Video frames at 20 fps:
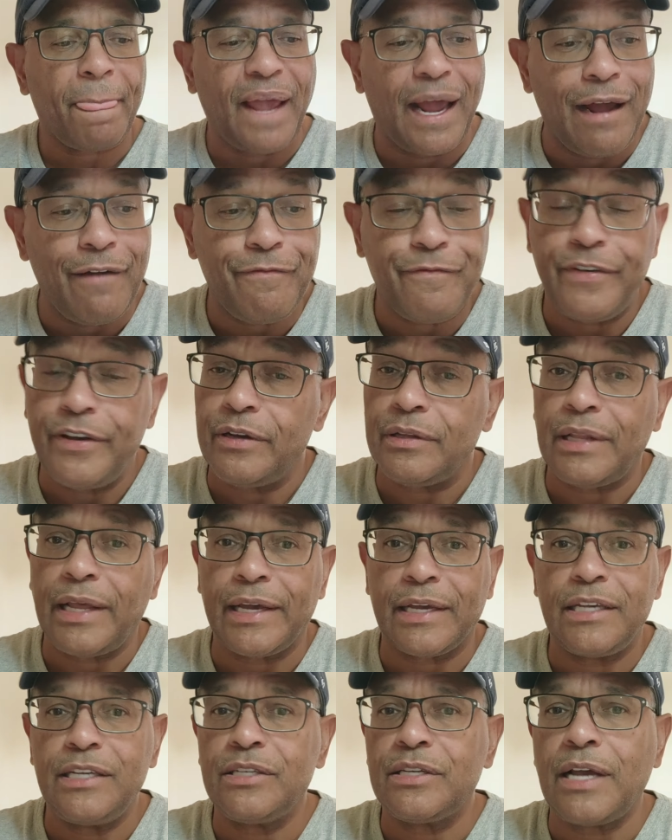I feel
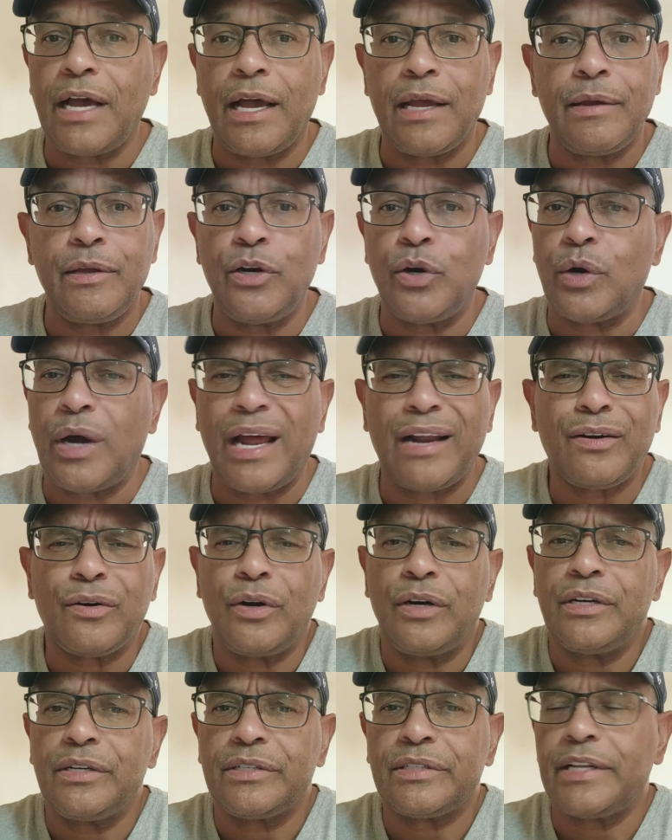like he's got, I
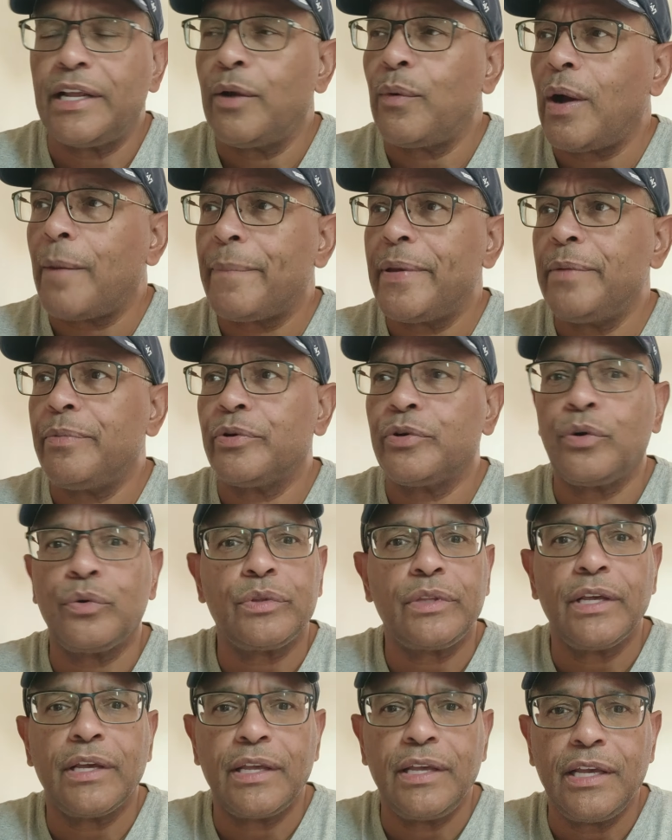don't understand why people
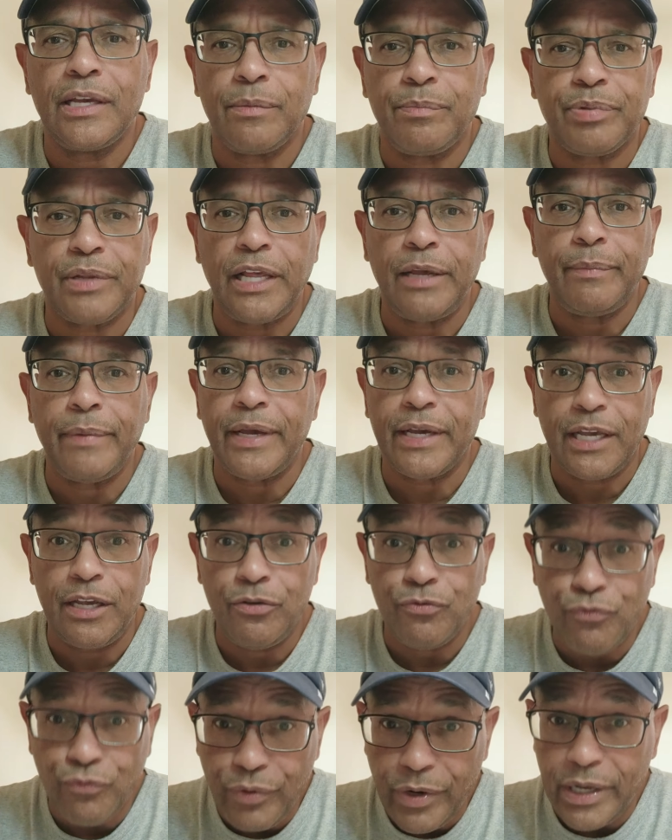don't think he can playmake. He
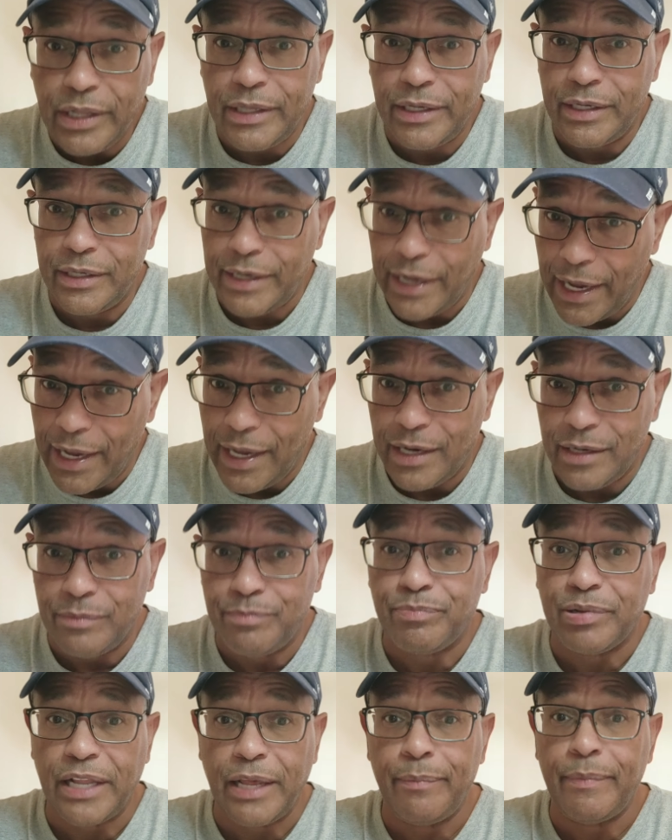really can
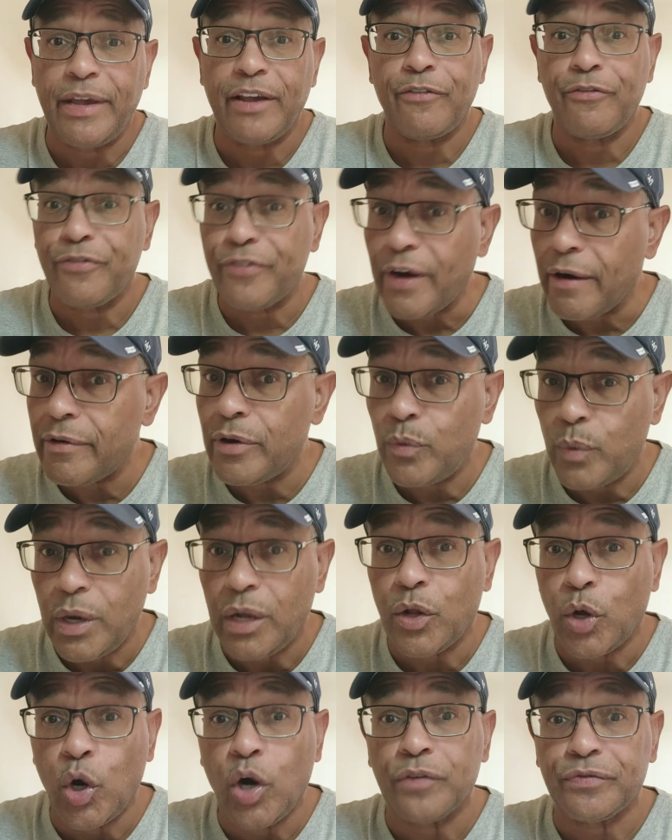playmake very
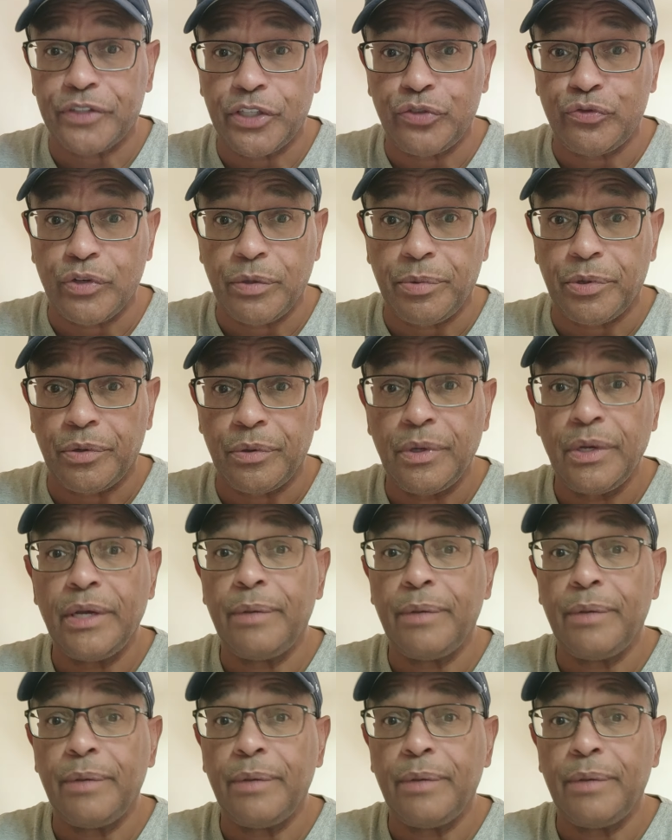well off the dribble.